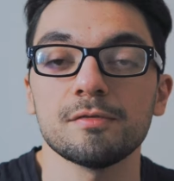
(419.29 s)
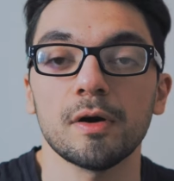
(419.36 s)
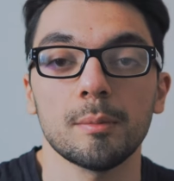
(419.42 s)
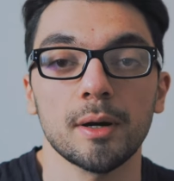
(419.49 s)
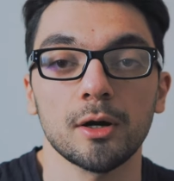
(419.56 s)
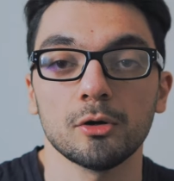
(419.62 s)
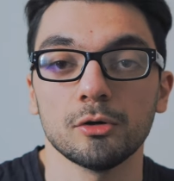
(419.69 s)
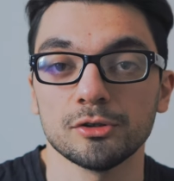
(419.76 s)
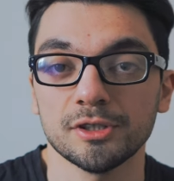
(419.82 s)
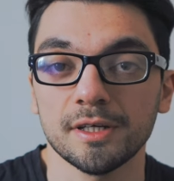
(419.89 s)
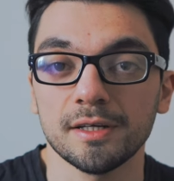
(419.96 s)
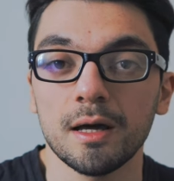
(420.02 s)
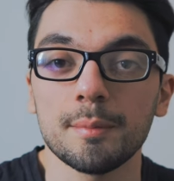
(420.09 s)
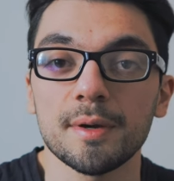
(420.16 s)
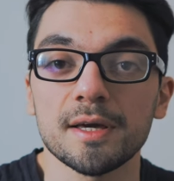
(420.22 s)

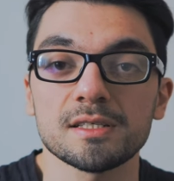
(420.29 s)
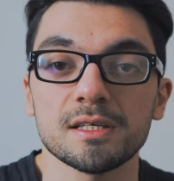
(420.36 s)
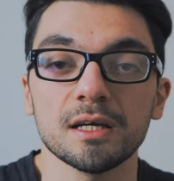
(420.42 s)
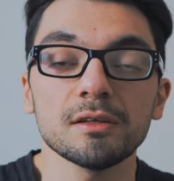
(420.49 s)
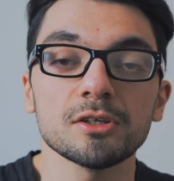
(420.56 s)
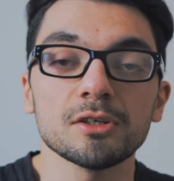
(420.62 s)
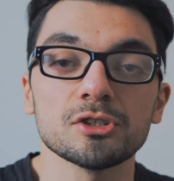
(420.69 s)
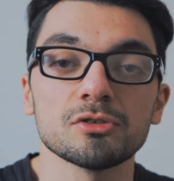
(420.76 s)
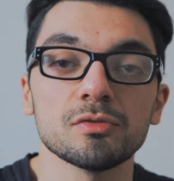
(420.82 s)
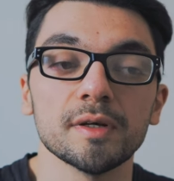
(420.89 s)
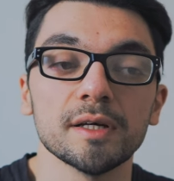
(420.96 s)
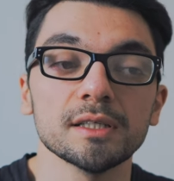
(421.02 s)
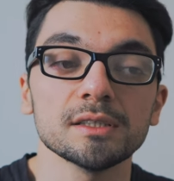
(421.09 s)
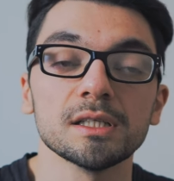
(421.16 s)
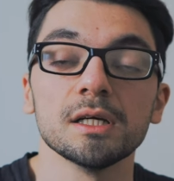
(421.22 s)
pharmacodynamics
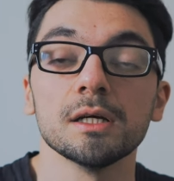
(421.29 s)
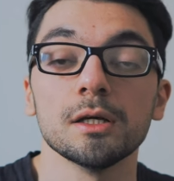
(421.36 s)
industries.